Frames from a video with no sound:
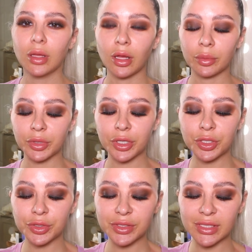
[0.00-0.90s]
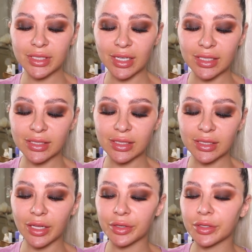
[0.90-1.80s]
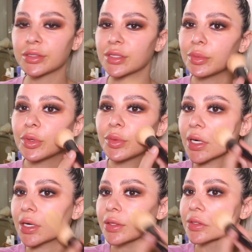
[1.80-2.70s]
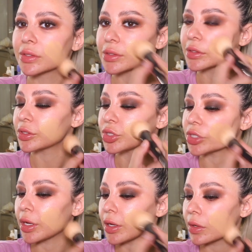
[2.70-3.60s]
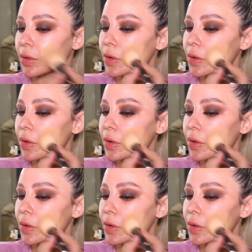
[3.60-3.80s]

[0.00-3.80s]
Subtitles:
I'm gonna use the Estee Lauder Double Wear. This is the shade